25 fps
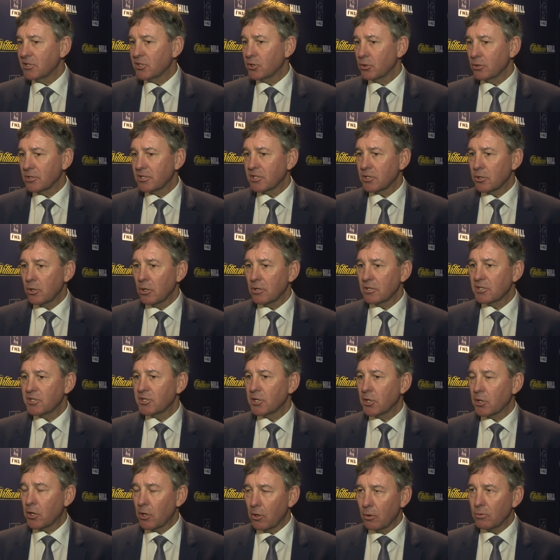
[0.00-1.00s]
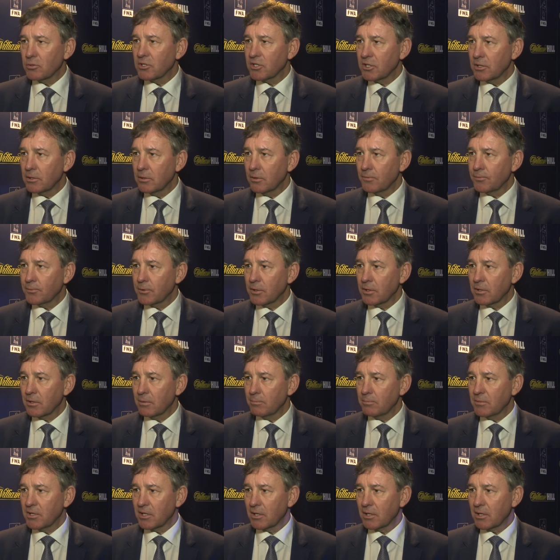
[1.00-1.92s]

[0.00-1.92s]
So as long as you're close enough to them